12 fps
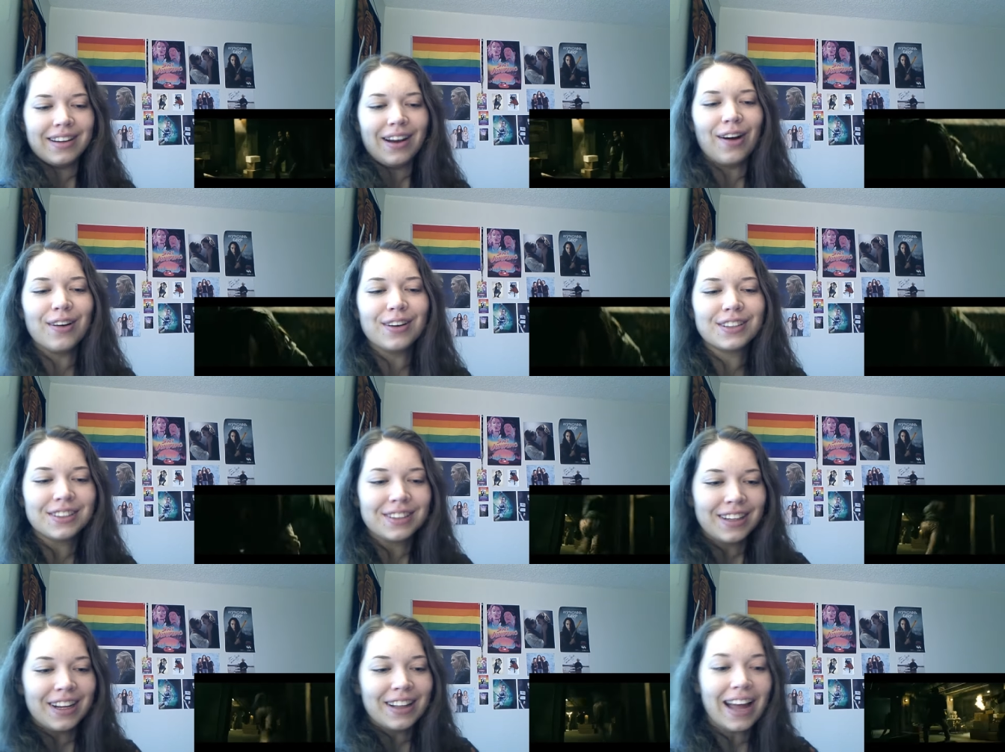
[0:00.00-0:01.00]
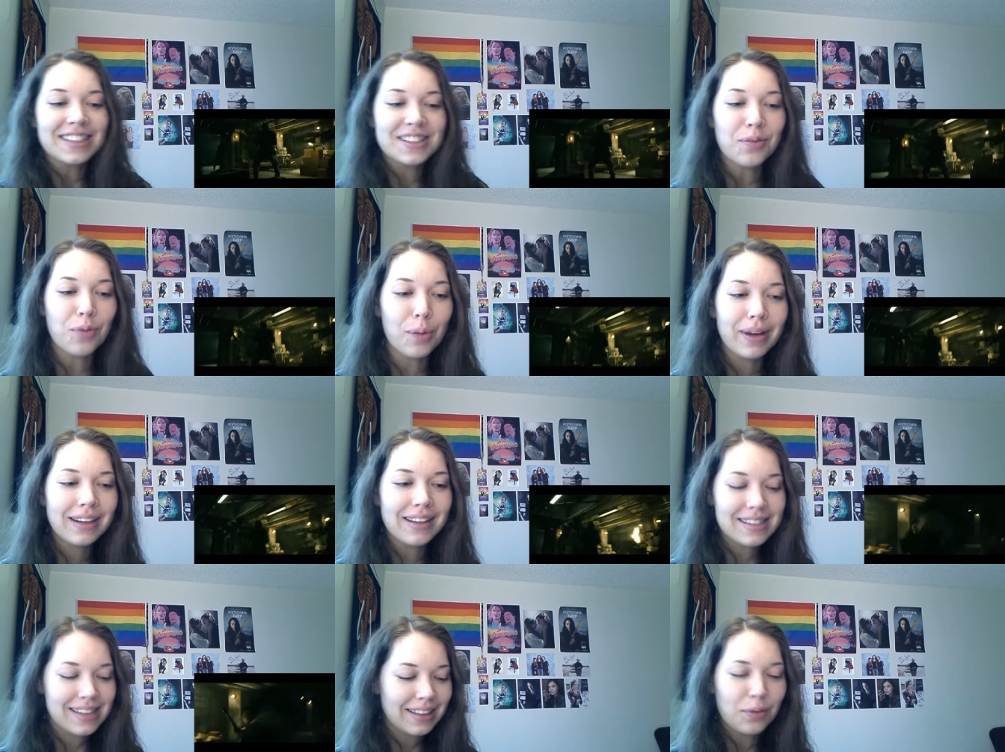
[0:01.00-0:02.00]
Oh, that's the woman?
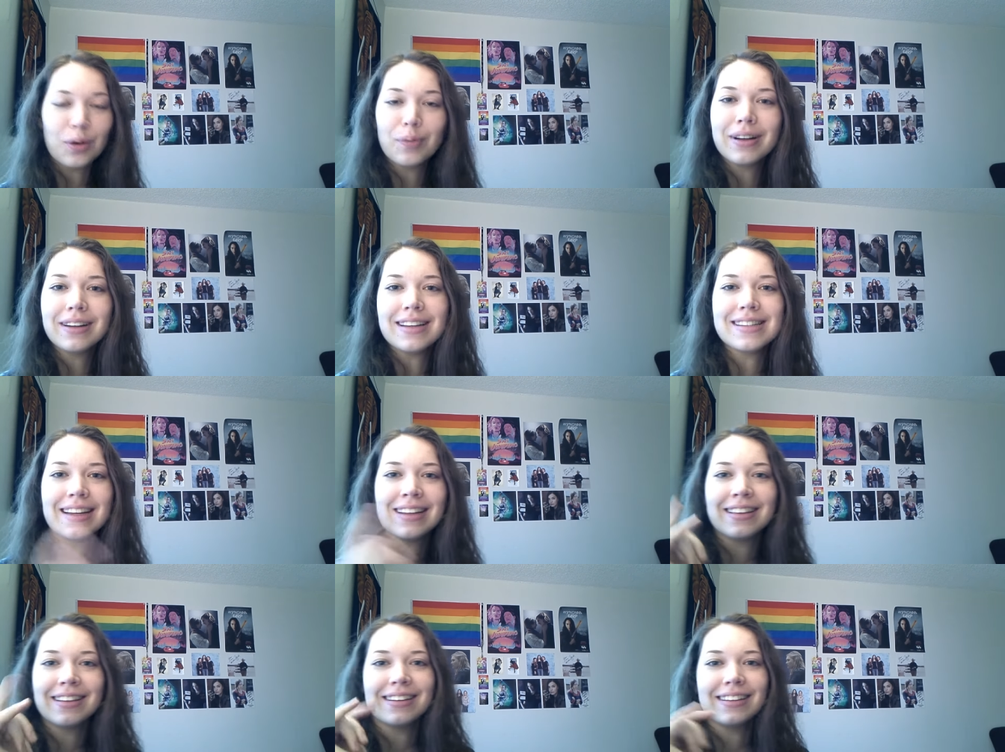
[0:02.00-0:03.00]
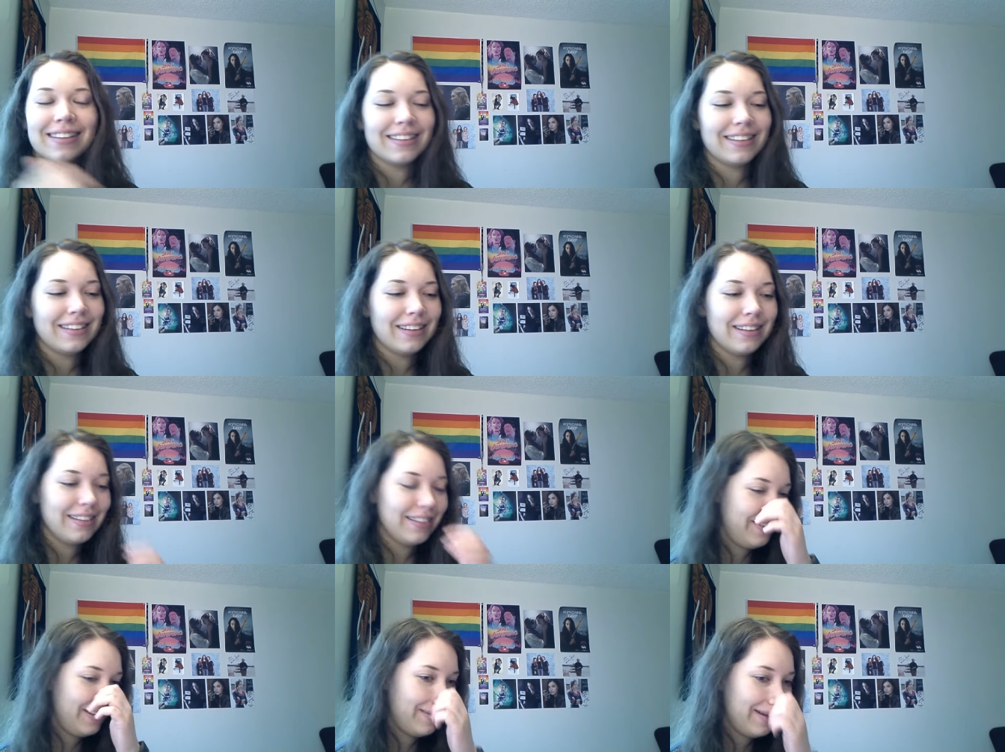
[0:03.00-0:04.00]
Is that the woman? Is that the, the, the
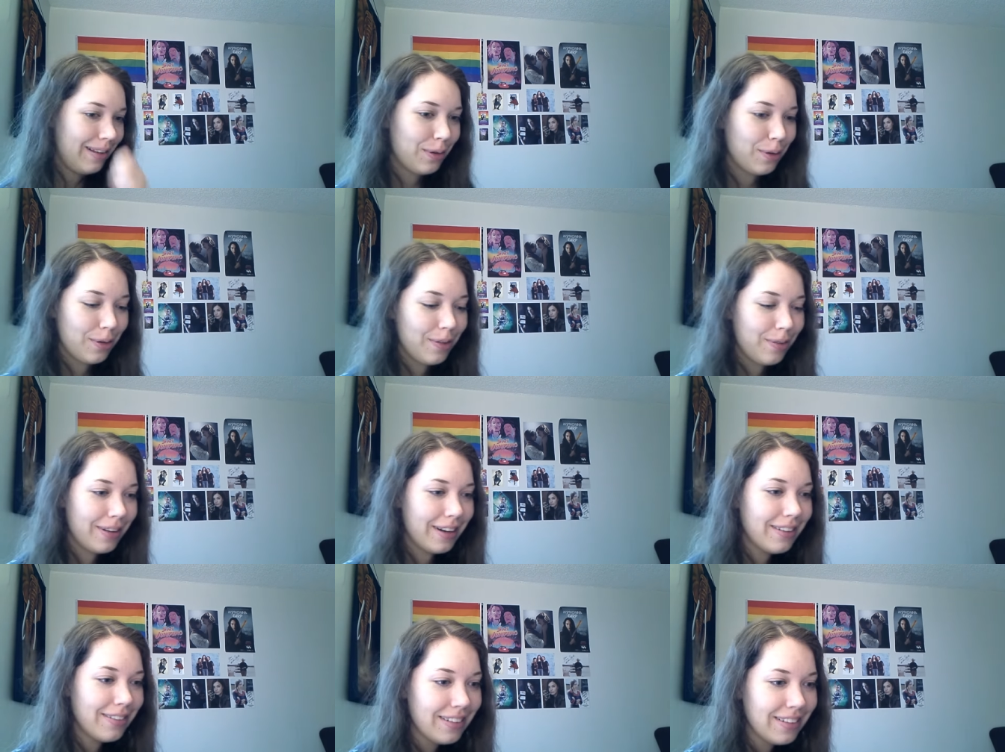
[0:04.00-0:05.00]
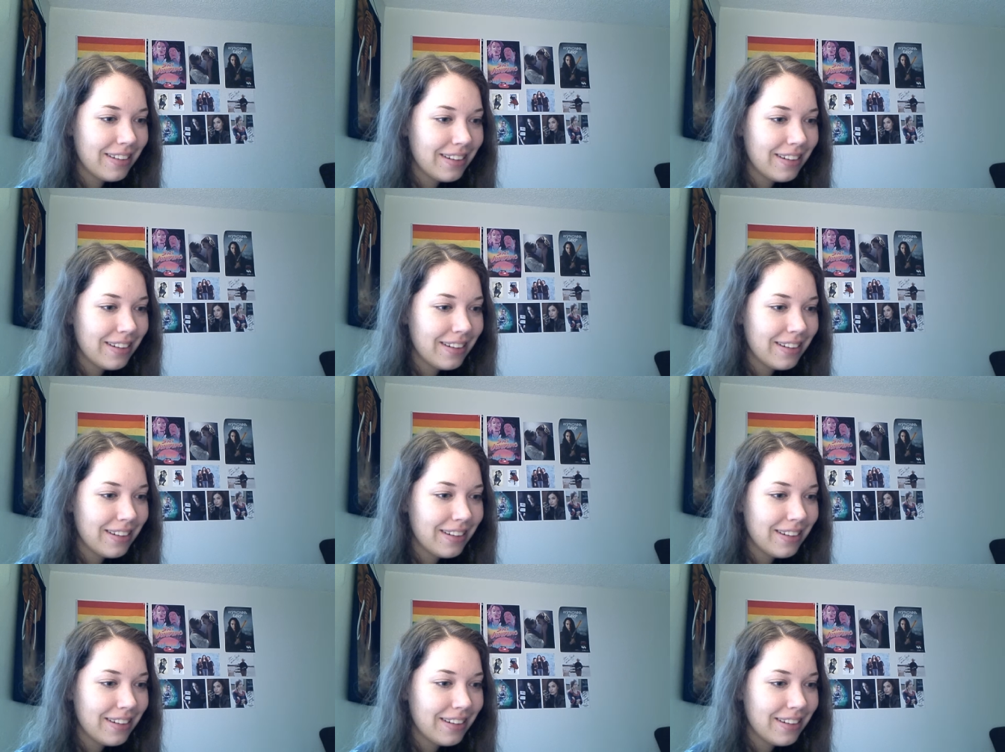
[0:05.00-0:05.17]
female or whatever?